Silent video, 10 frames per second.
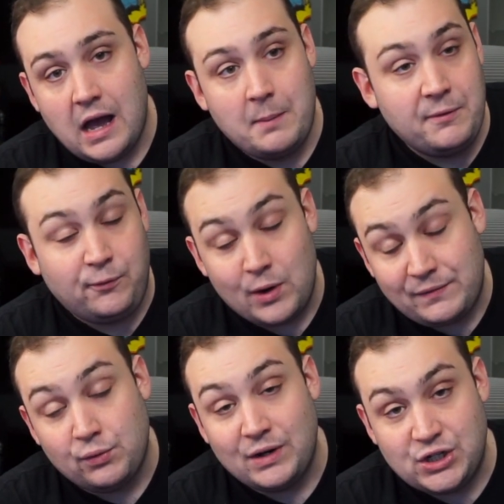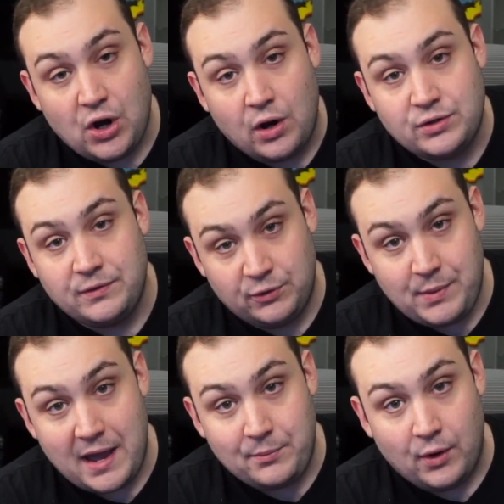before you have to recharge this
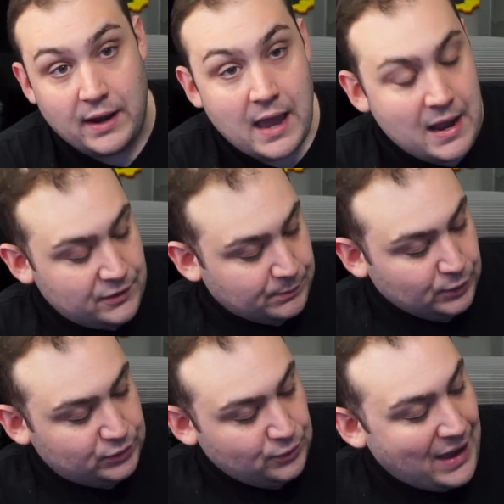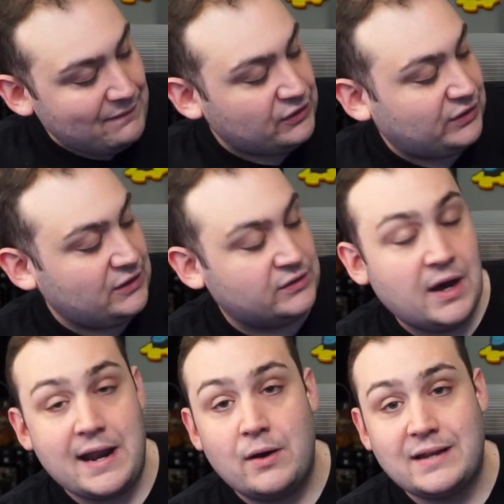bad boy. The Bluetooth obviously is
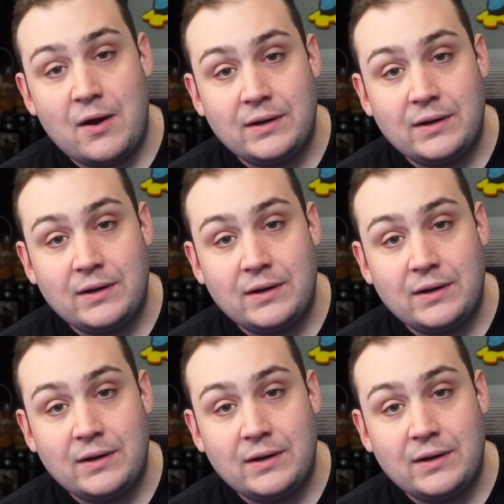cut out down